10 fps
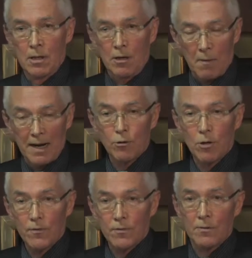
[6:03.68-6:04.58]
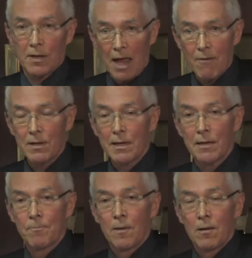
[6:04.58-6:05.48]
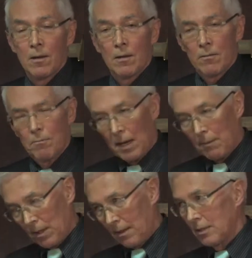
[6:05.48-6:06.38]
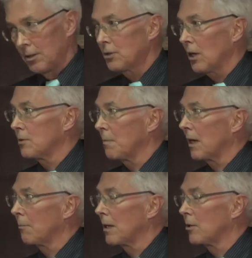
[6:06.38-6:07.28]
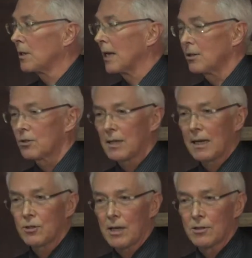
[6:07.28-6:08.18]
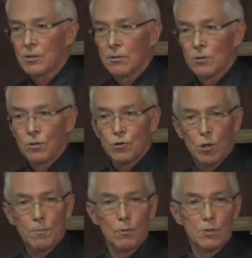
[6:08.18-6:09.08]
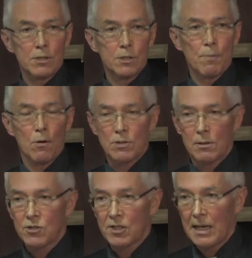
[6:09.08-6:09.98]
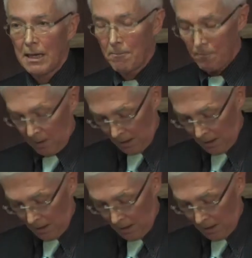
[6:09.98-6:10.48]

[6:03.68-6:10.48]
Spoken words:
quite often and heavily, but in this case mainly by the United States, as a surplus disposal scheme.